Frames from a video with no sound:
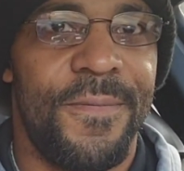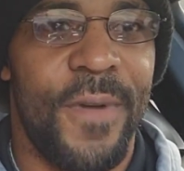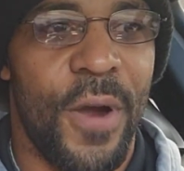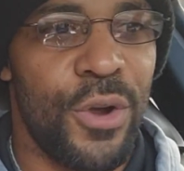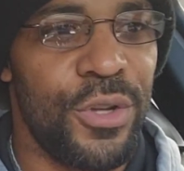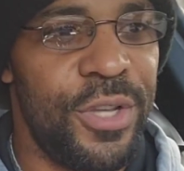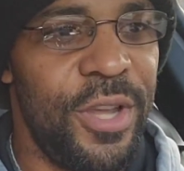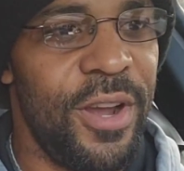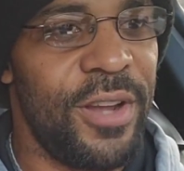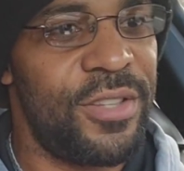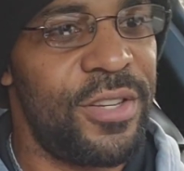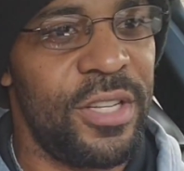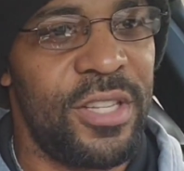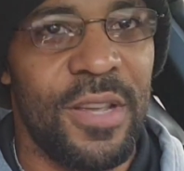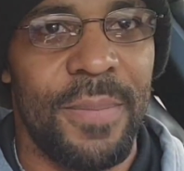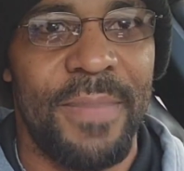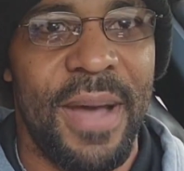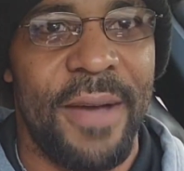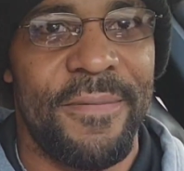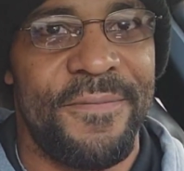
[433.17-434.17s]
First gear took
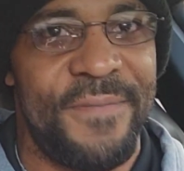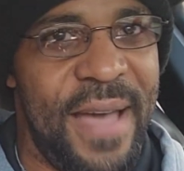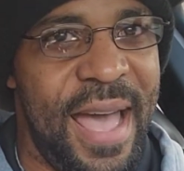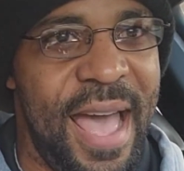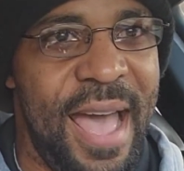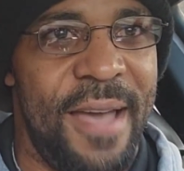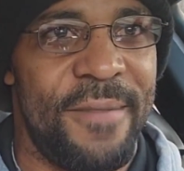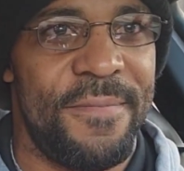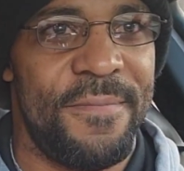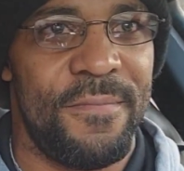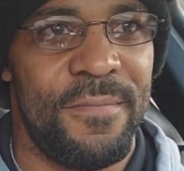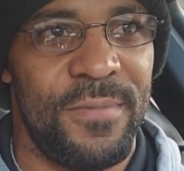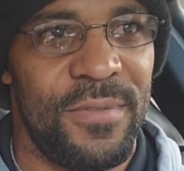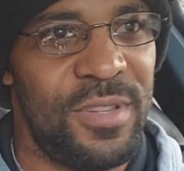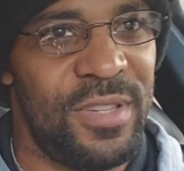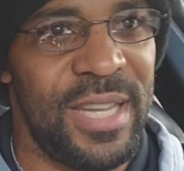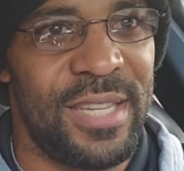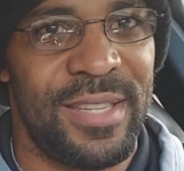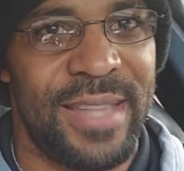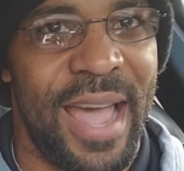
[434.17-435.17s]
to about
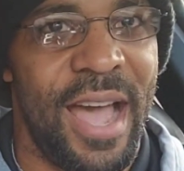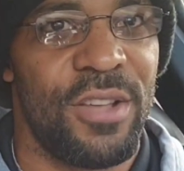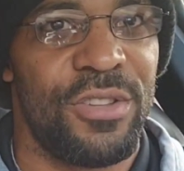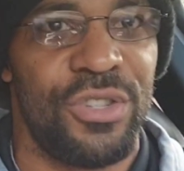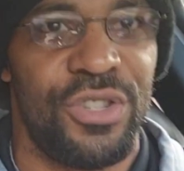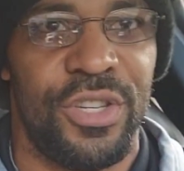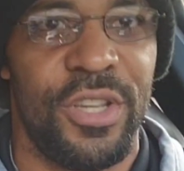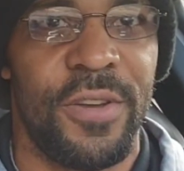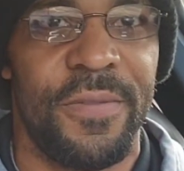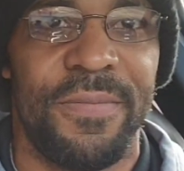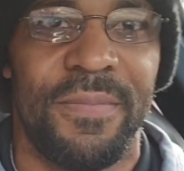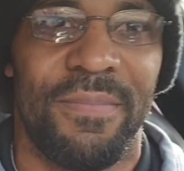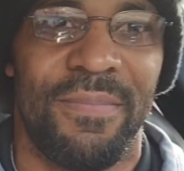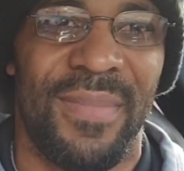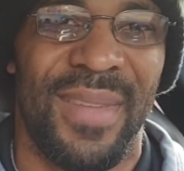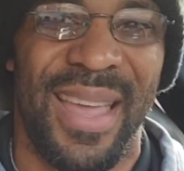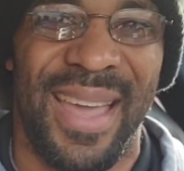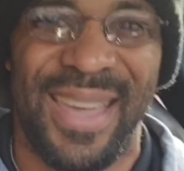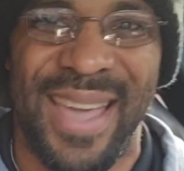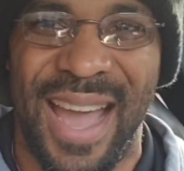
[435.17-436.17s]
6,000 shift.
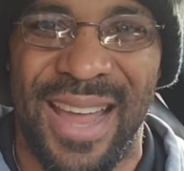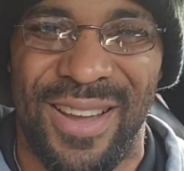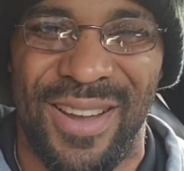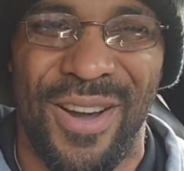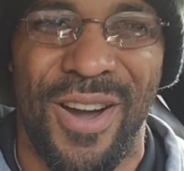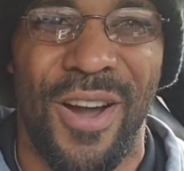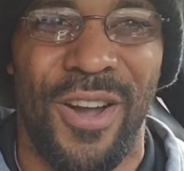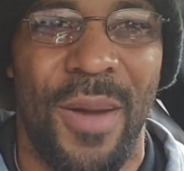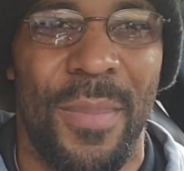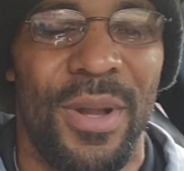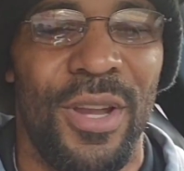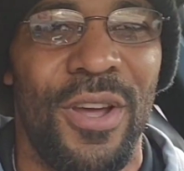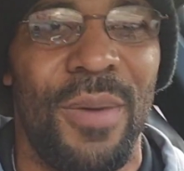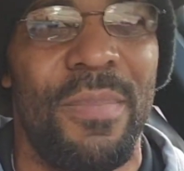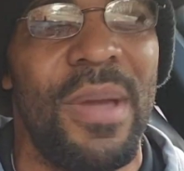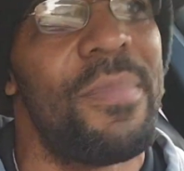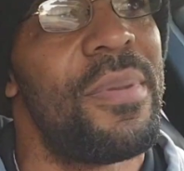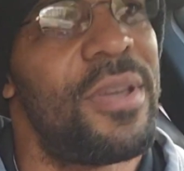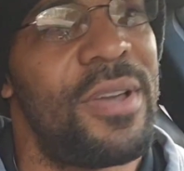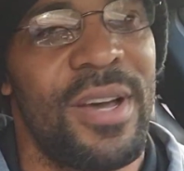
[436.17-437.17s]
It kind of hung up a little
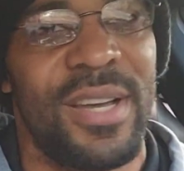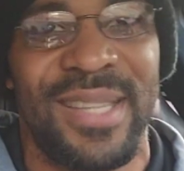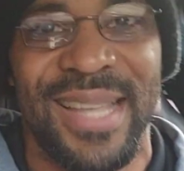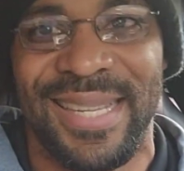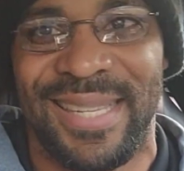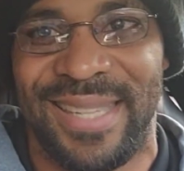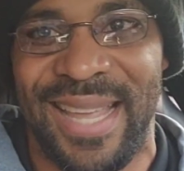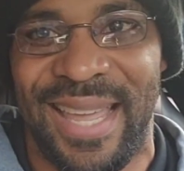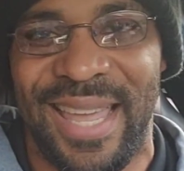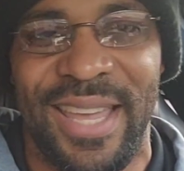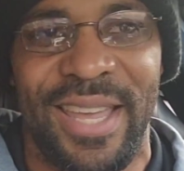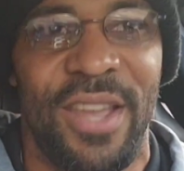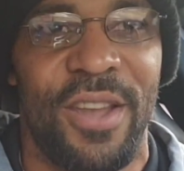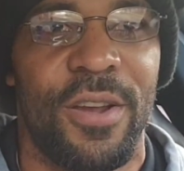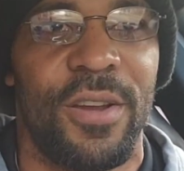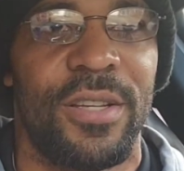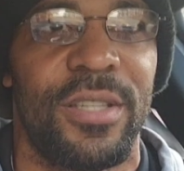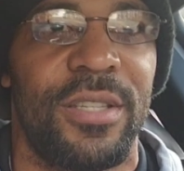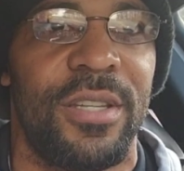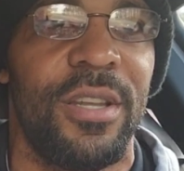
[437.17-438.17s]
bit because that second
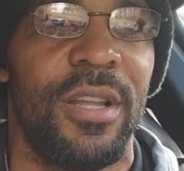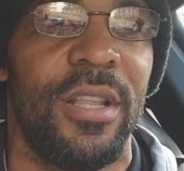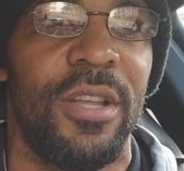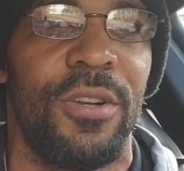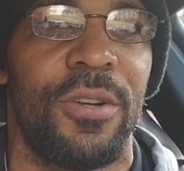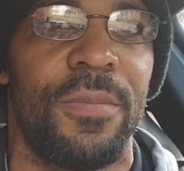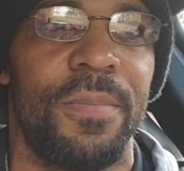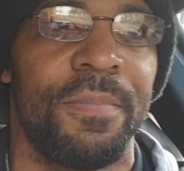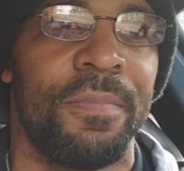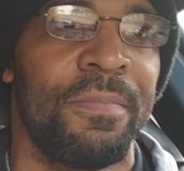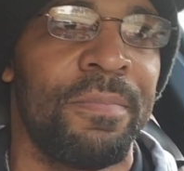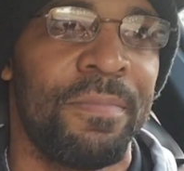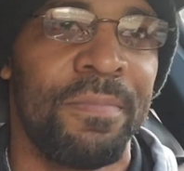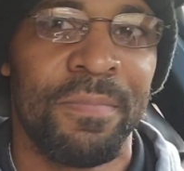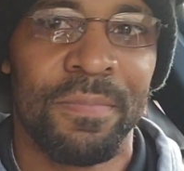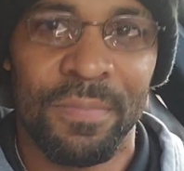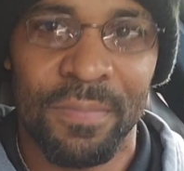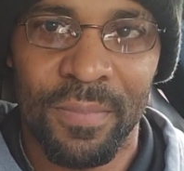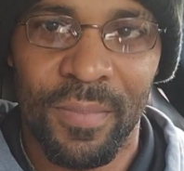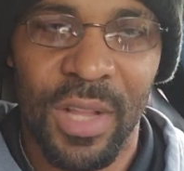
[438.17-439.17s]
gear is still a little
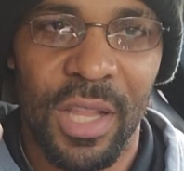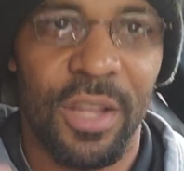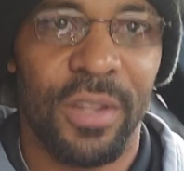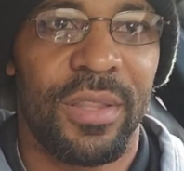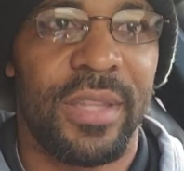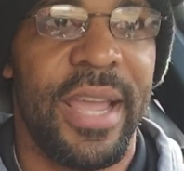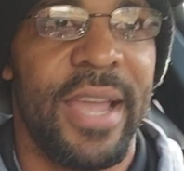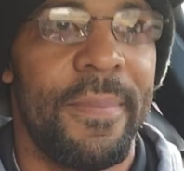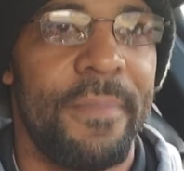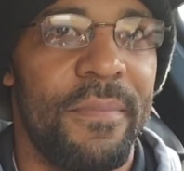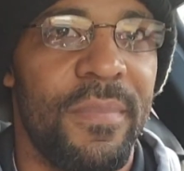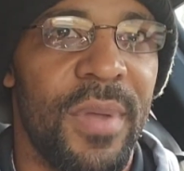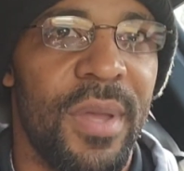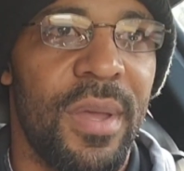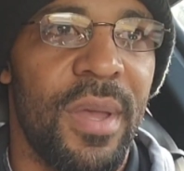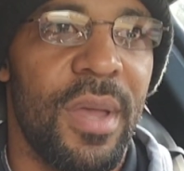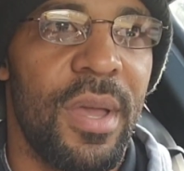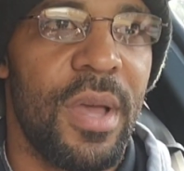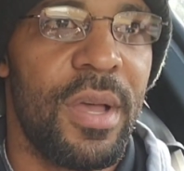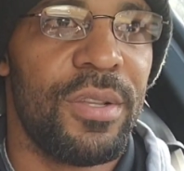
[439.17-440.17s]
thick.
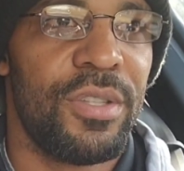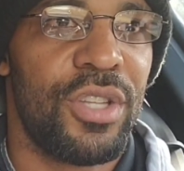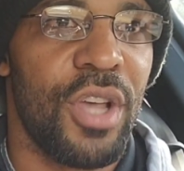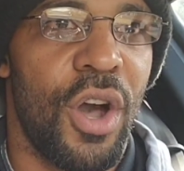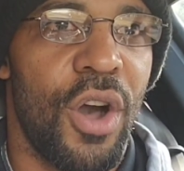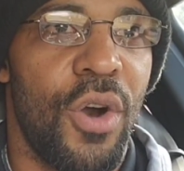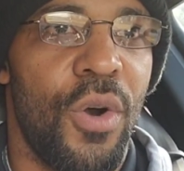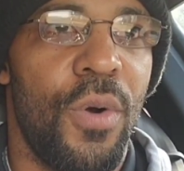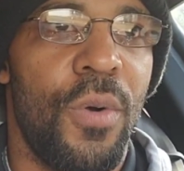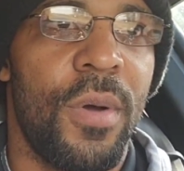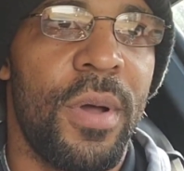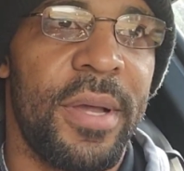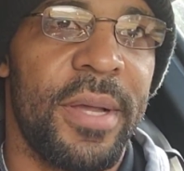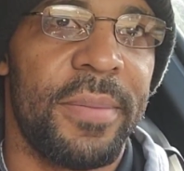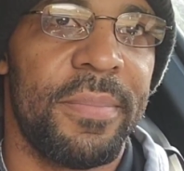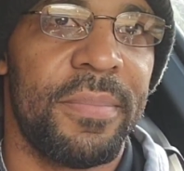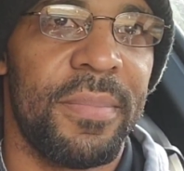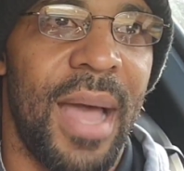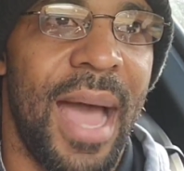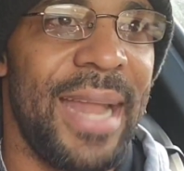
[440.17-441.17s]
So
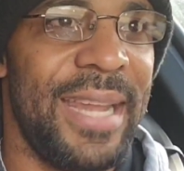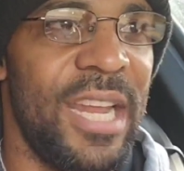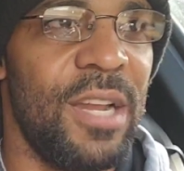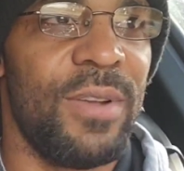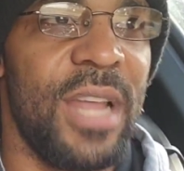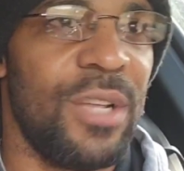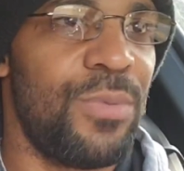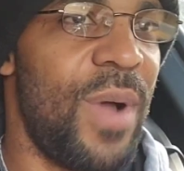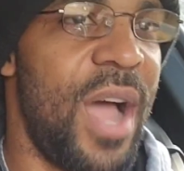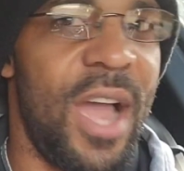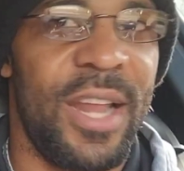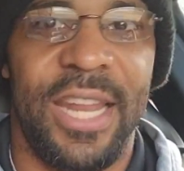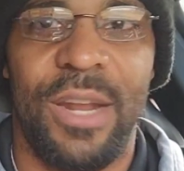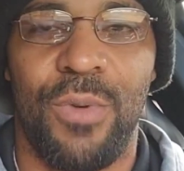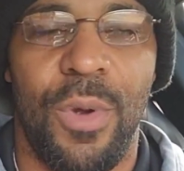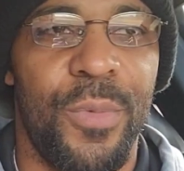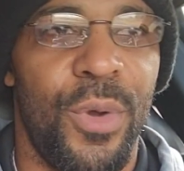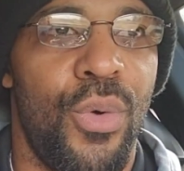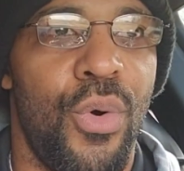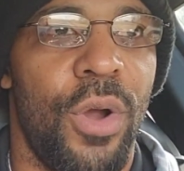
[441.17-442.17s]
that's why I
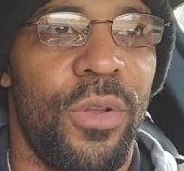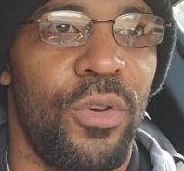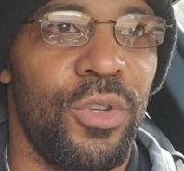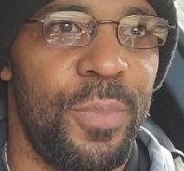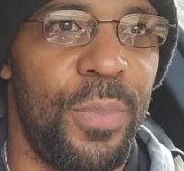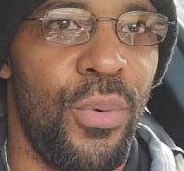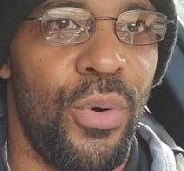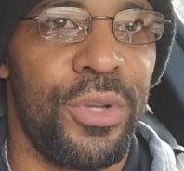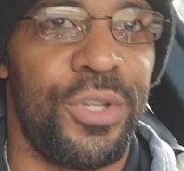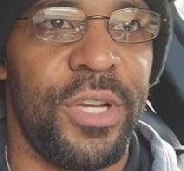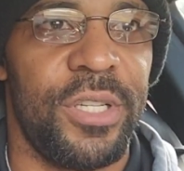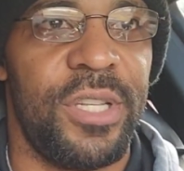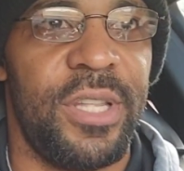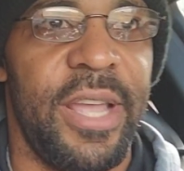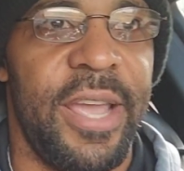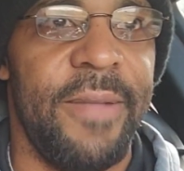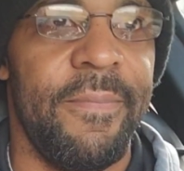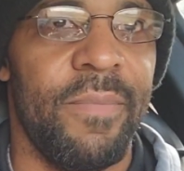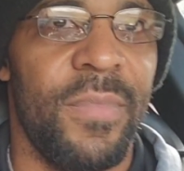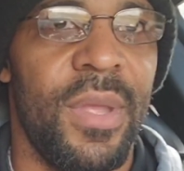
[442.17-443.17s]
didn't want to record those pulls
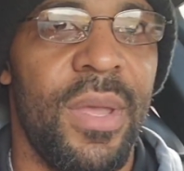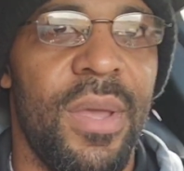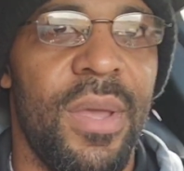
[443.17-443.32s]
yesterday.